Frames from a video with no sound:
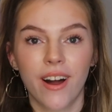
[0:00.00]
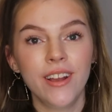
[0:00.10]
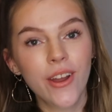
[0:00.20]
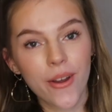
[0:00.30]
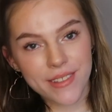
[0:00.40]
I
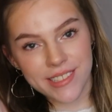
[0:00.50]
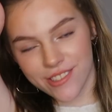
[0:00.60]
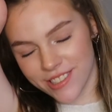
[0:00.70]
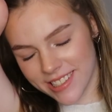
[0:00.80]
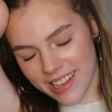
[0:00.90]
know this
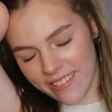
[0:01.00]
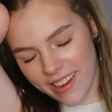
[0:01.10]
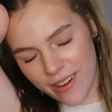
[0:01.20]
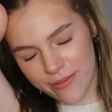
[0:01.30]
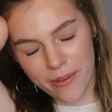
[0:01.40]
doesn't sound
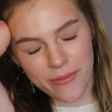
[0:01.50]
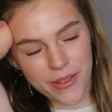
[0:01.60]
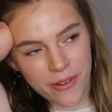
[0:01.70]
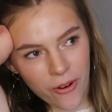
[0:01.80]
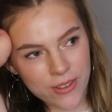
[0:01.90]
like I've gone for
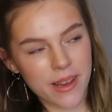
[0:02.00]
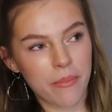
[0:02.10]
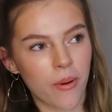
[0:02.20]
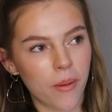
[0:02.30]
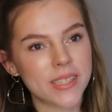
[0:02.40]
the course. I
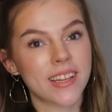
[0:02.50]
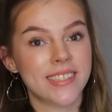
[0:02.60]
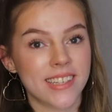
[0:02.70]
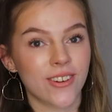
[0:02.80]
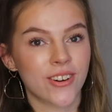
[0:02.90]
promise I
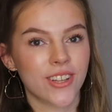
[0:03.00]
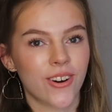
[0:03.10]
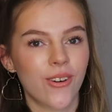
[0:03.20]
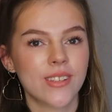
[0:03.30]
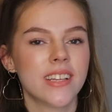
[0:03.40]
did look at the
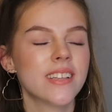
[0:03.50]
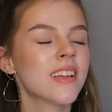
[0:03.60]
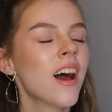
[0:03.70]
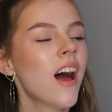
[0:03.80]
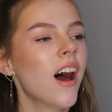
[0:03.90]
courses.
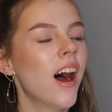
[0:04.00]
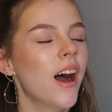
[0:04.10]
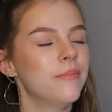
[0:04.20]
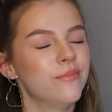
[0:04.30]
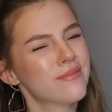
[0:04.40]

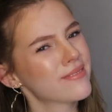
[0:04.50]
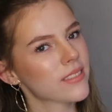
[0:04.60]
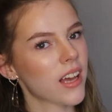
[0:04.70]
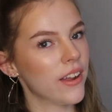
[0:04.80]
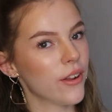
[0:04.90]

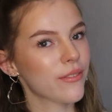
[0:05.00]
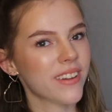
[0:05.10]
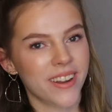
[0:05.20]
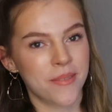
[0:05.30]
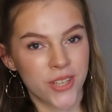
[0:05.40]
Kind of,
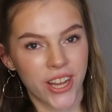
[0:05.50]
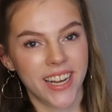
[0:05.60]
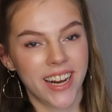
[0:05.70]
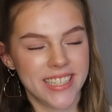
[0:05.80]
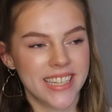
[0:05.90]
and I'm
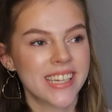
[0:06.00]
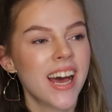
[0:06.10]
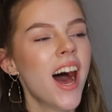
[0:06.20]
joking, I did.